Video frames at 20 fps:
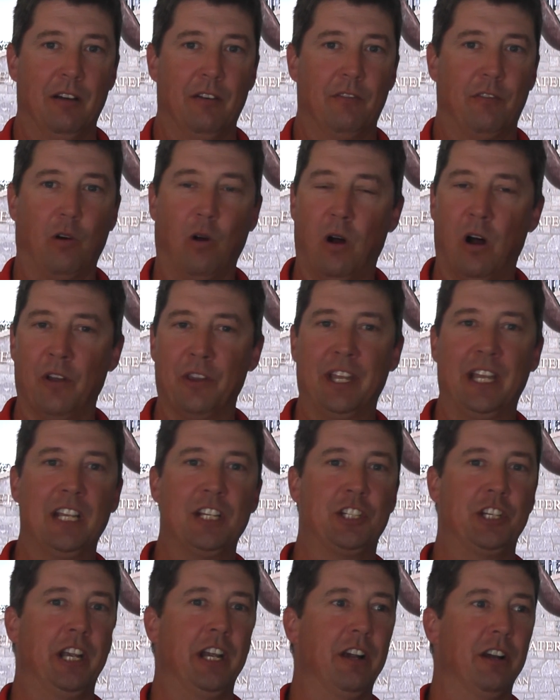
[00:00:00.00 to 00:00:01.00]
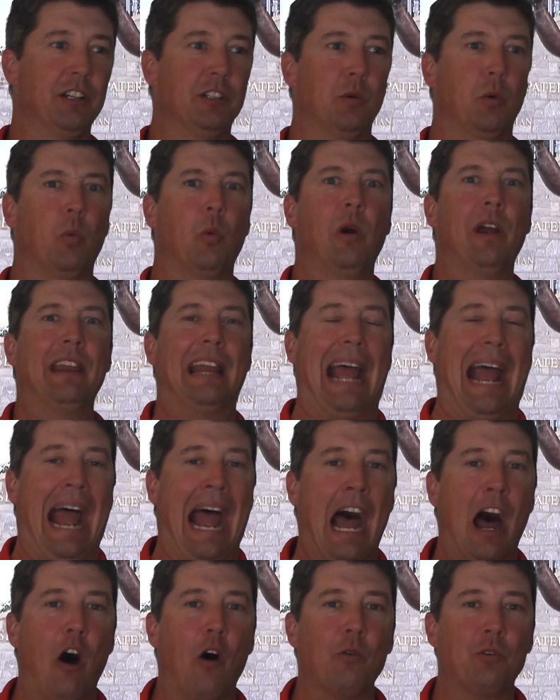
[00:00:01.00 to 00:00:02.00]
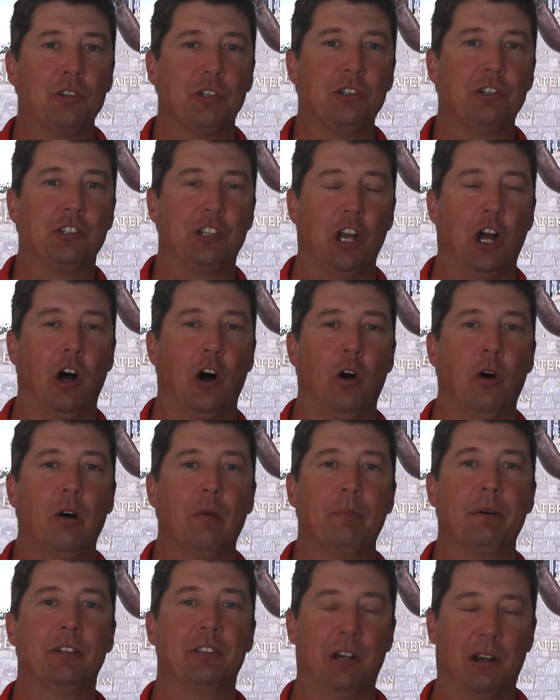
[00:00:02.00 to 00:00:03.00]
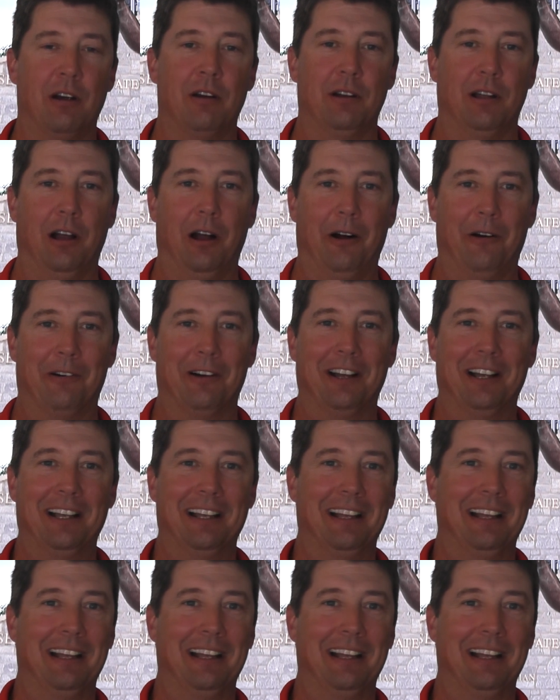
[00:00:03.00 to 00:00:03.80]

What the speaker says: for all these years without Joe Paterno?